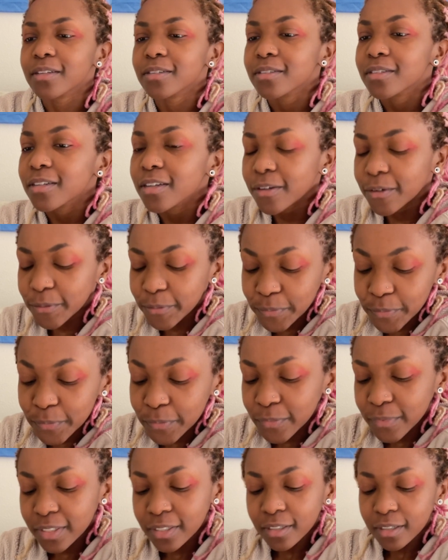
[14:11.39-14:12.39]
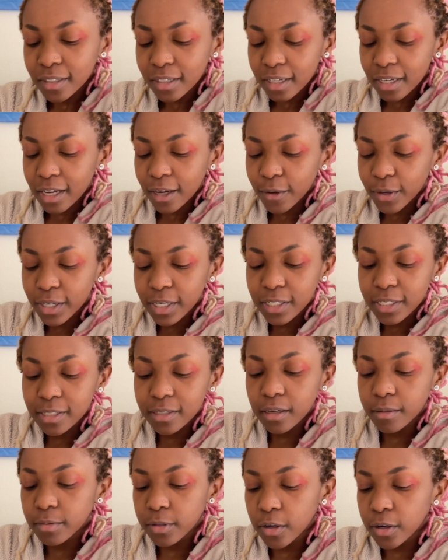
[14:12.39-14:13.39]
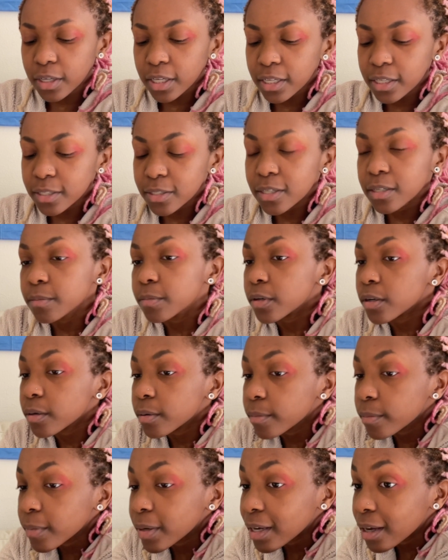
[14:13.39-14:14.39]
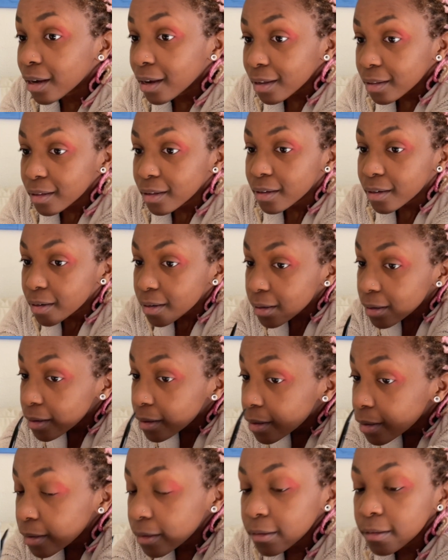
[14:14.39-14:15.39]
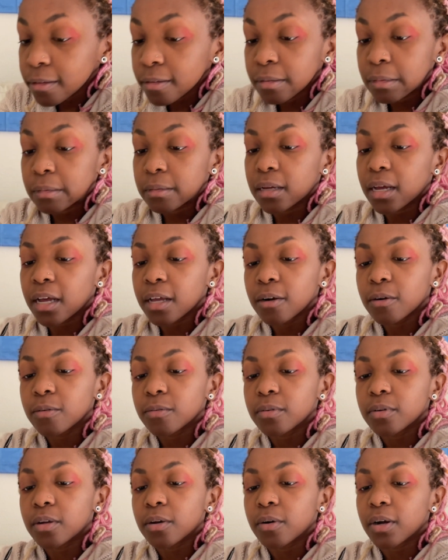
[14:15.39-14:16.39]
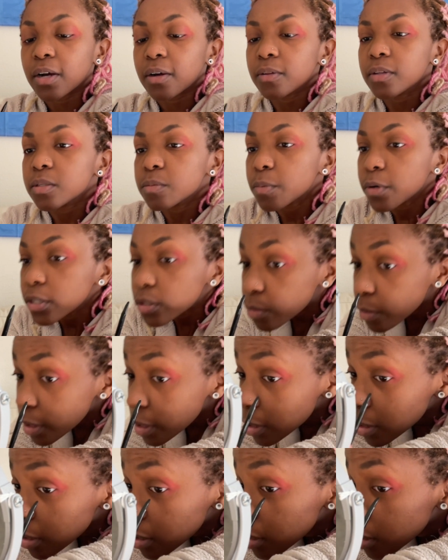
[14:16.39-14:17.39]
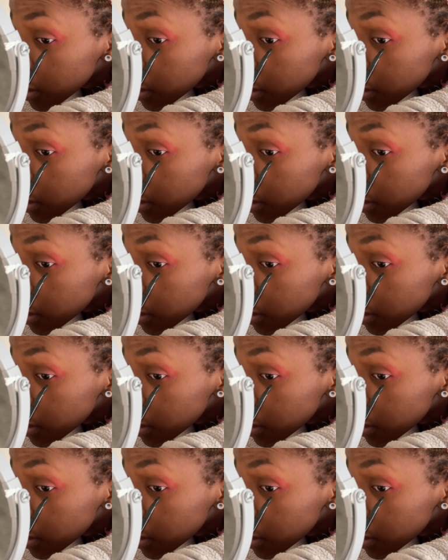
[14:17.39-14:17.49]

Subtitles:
And so now I need to stop talking so I can put on my eyeliner. I don't know how this brush works.